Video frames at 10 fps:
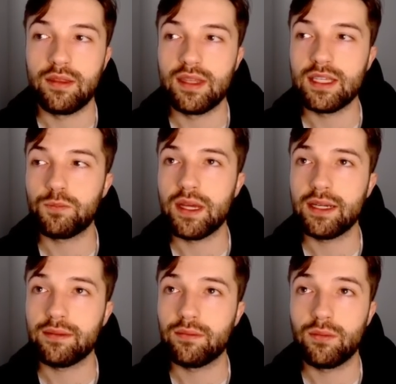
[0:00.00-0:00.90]
This
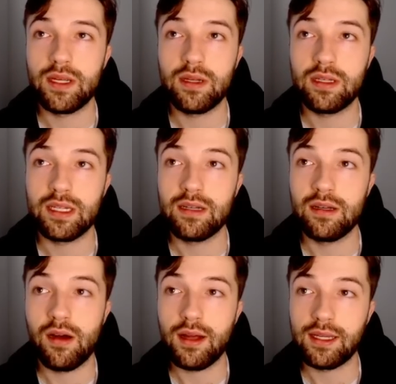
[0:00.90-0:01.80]
pick, we did
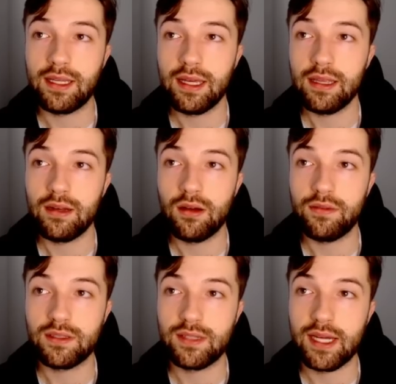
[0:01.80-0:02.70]
not get an
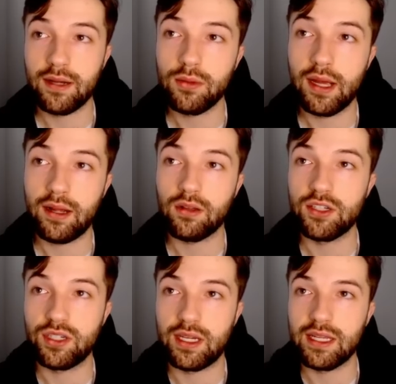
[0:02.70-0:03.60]
offensive tackle. We got
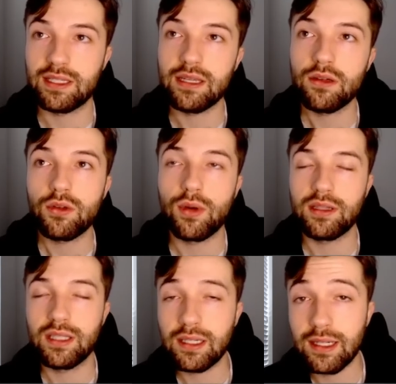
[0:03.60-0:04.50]
Kalijah Kancey, who I
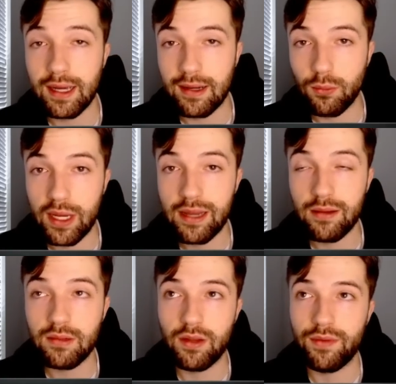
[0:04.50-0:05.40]
think can add weight
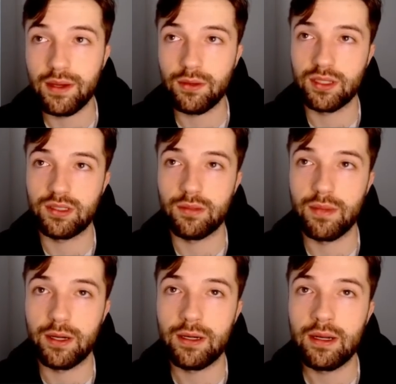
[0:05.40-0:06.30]
to fit your system
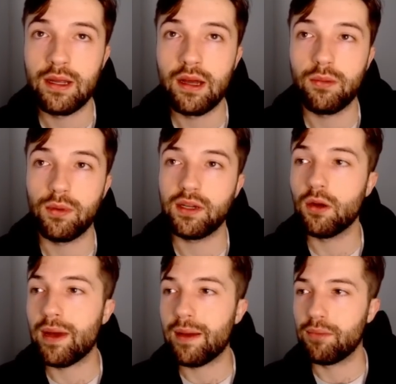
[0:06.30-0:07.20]
better. We're going to
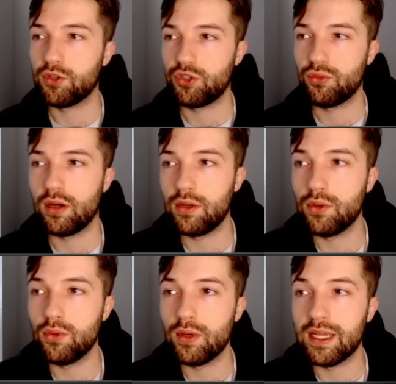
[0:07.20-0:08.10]
go Matt Bergeron,
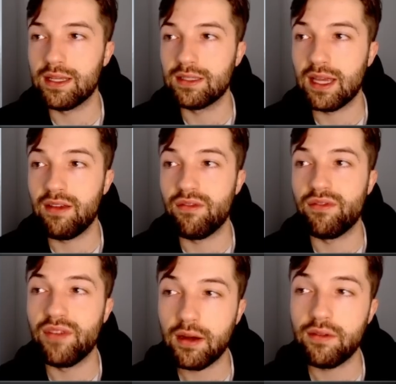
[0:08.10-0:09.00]
who is a
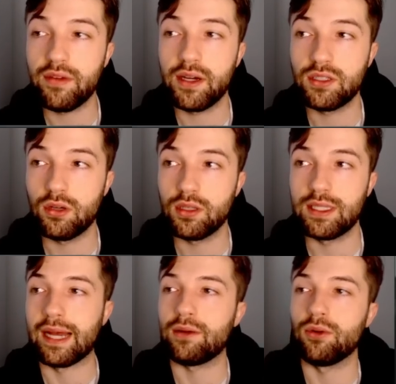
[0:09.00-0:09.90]
very, very solid
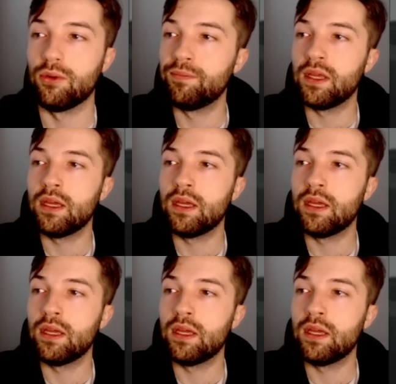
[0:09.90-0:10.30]
tackle.